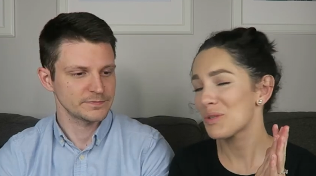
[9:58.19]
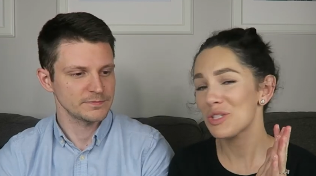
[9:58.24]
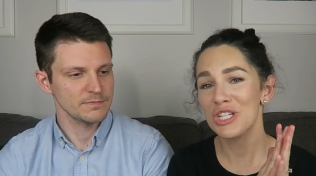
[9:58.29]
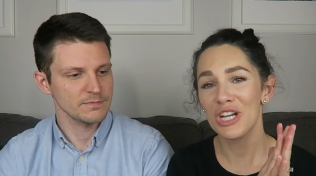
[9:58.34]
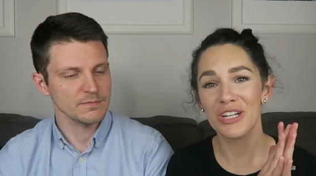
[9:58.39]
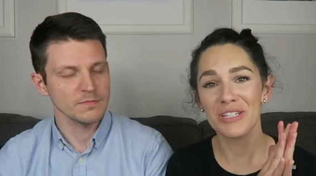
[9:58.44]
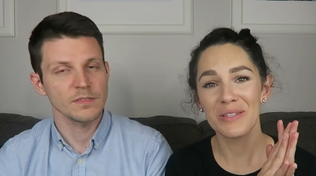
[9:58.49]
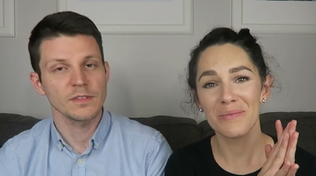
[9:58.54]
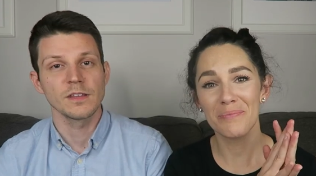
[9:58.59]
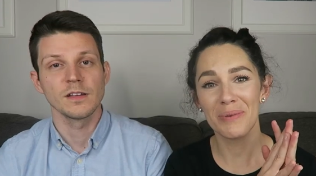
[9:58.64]
Speaker 1: We'll
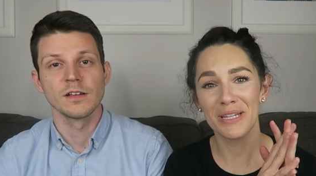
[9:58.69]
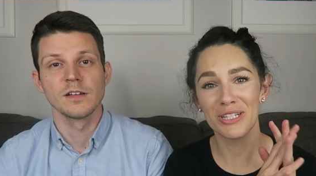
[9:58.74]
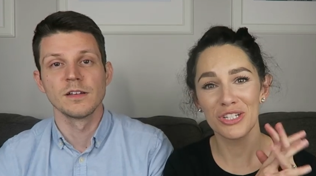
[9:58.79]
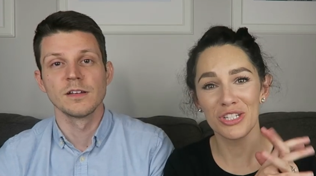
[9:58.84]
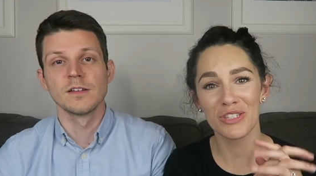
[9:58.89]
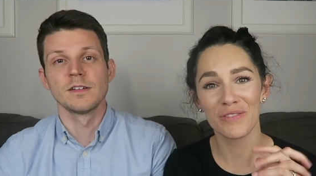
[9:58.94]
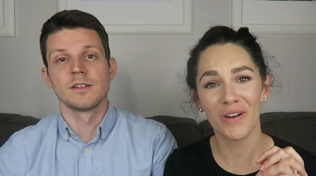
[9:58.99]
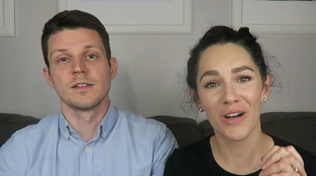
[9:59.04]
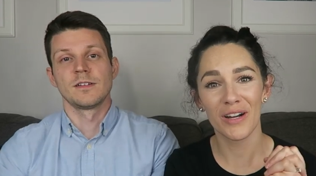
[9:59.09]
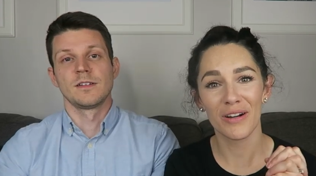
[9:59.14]
share some
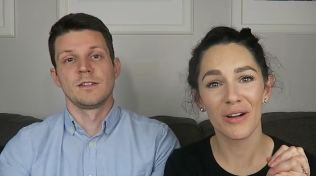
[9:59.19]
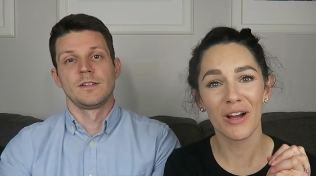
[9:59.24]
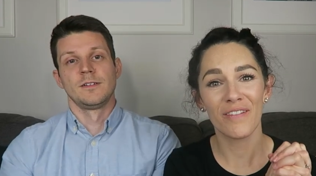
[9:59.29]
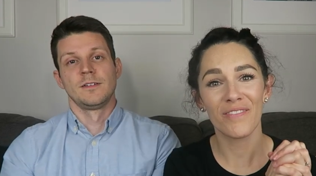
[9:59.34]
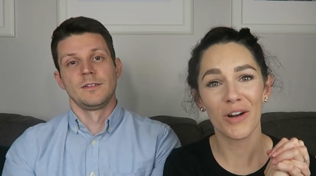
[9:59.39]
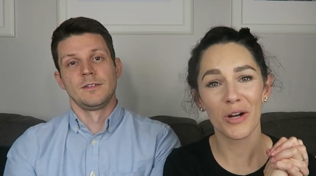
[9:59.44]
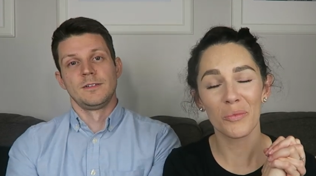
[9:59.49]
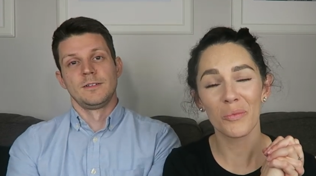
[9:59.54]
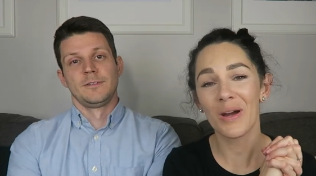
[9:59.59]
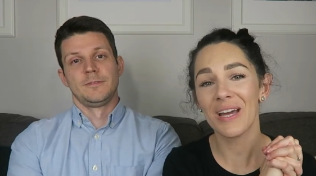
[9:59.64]
pictures of our,
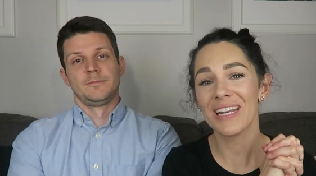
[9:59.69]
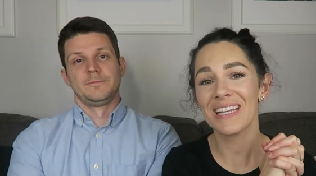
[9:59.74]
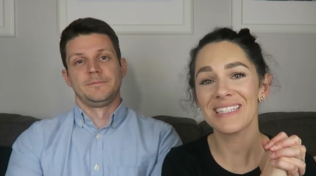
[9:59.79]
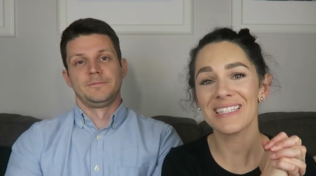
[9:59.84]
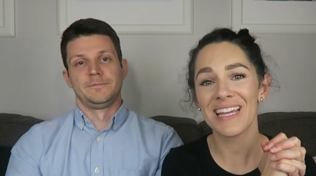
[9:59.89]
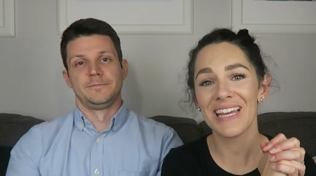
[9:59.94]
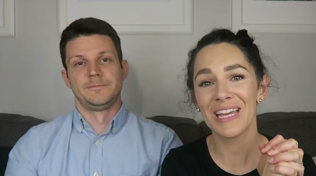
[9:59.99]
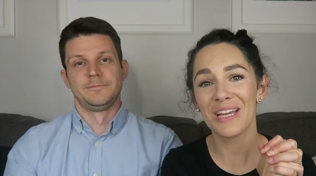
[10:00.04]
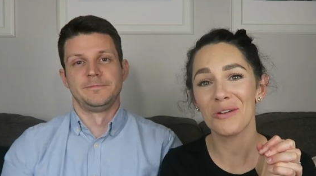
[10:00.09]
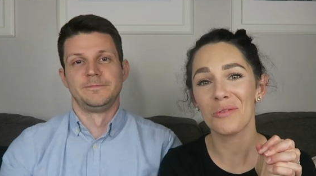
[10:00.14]
of our
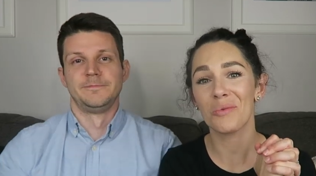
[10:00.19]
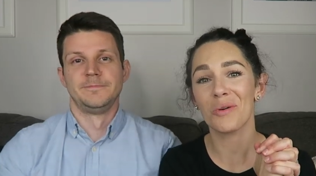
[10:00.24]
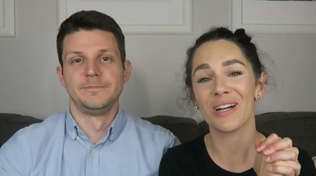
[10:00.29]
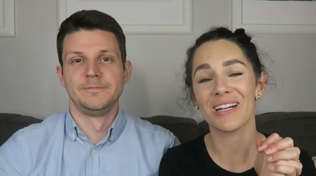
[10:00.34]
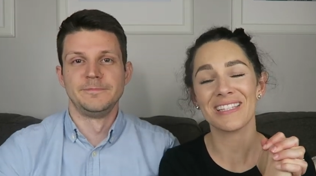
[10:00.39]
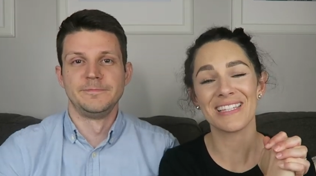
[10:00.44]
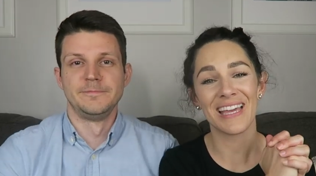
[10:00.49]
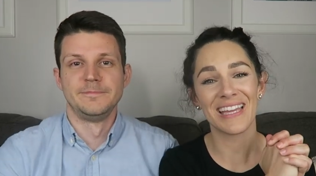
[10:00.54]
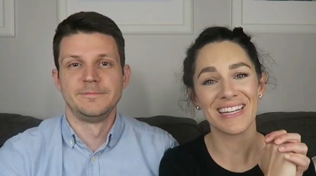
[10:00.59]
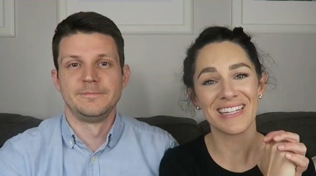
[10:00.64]
wedding day. We're
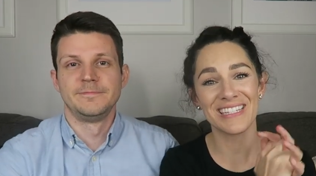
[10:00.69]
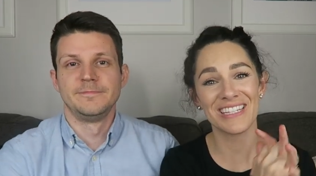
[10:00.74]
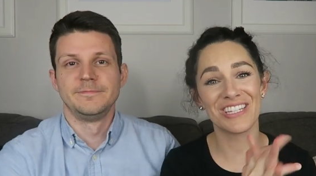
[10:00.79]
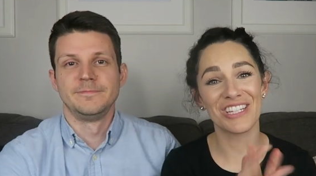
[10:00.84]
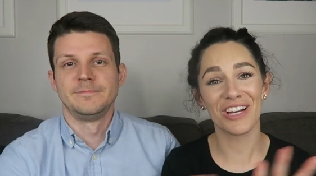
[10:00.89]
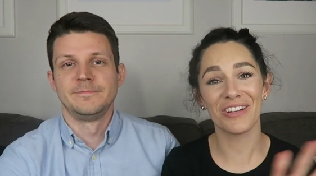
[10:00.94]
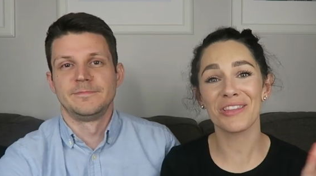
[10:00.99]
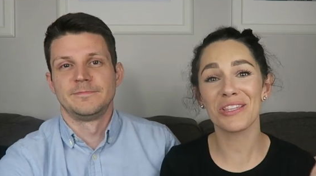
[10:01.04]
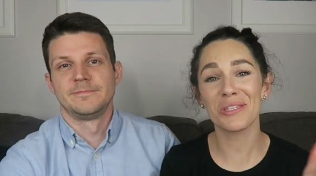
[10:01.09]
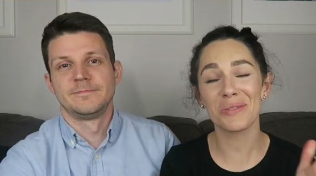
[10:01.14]
excited to
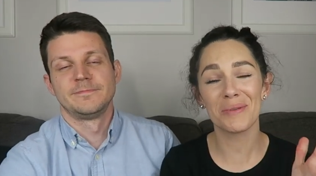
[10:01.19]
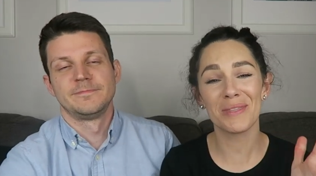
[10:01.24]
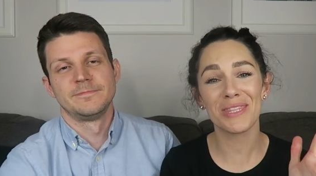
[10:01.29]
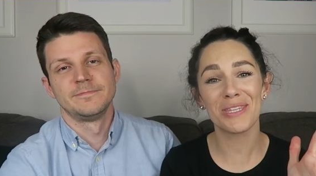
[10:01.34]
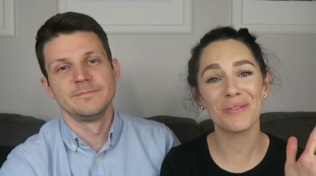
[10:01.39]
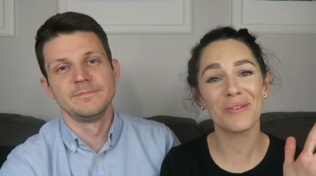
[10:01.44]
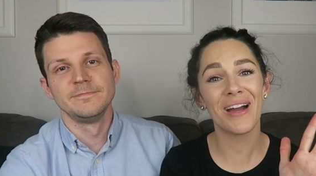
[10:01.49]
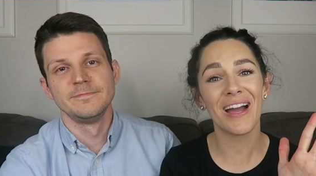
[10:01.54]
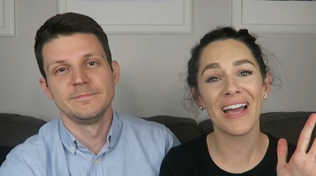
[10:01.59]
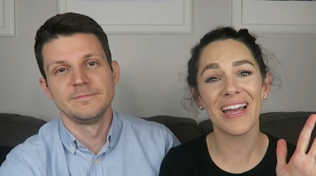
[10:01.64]
share this with
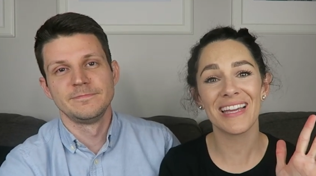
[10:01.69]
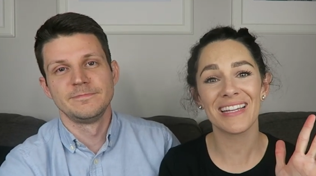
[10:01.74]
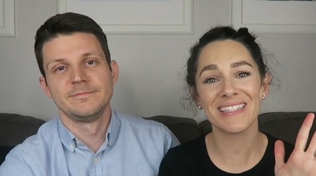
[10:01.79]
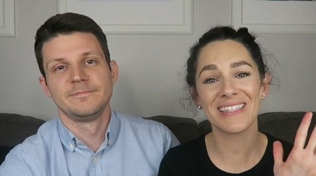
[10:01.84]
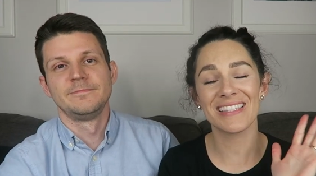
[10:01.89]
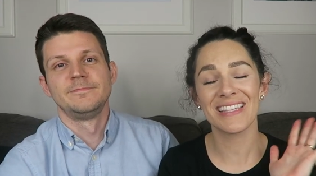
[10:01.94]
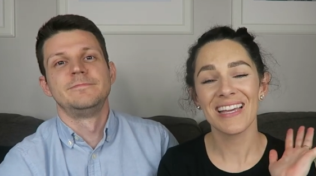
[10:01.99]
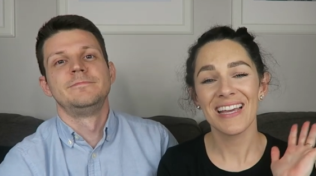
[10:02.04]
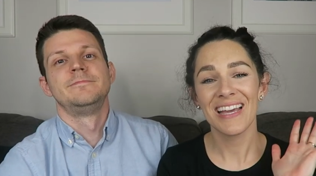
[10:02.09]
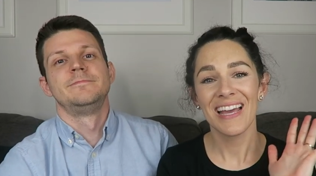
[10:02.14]
you
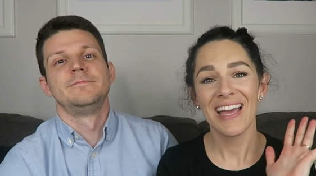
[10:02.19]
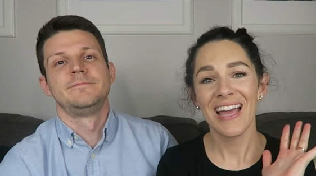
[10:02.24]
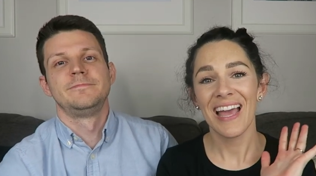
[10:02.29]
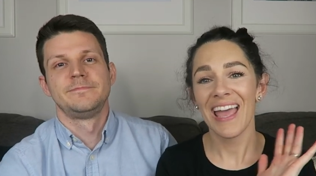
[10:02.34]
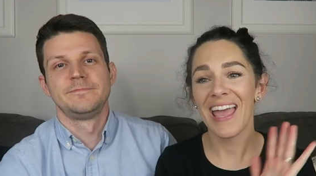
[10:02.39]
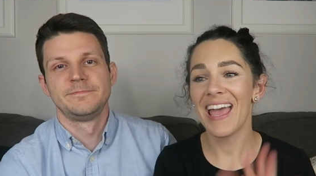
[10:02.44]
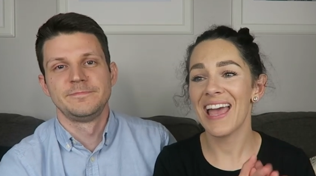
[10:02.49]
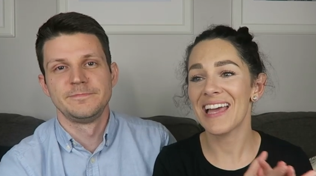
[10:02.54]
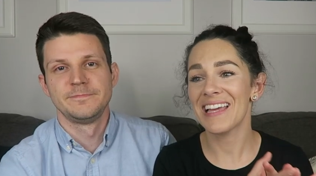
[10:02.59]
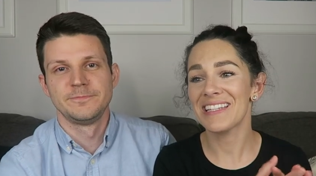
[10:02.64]
guys
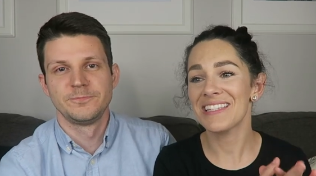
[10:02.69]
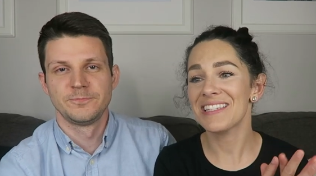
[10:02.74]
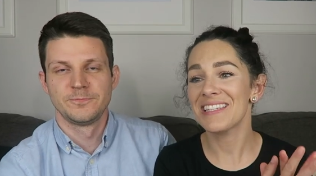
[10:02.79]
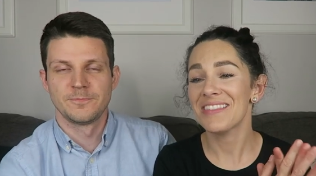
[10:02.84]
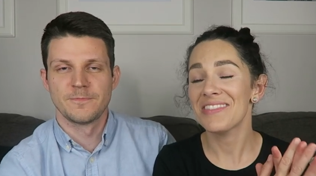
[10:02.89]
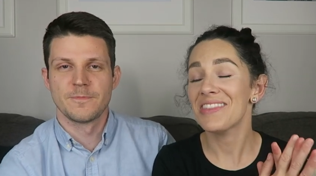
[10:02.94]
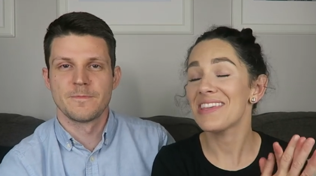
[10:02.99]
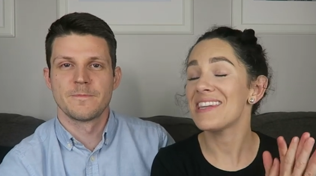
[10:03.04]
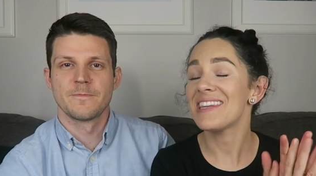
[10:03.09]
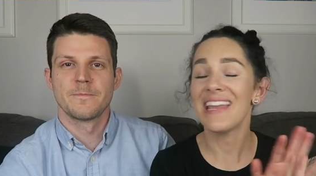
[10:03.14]
and
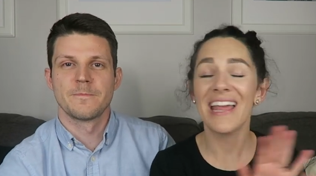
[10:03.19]
the